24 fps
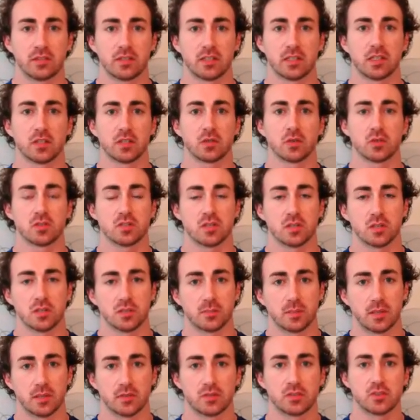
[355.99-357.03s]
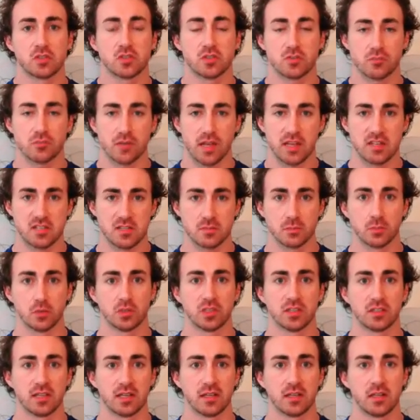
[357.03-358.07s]
you know, it's all about just raising money
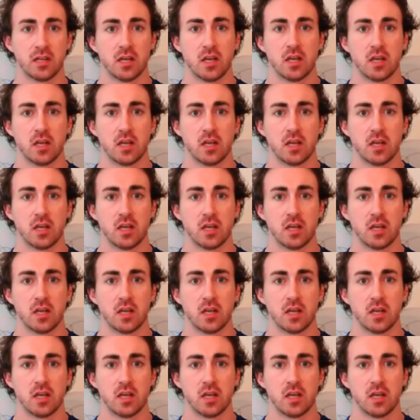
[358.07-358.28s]
and that.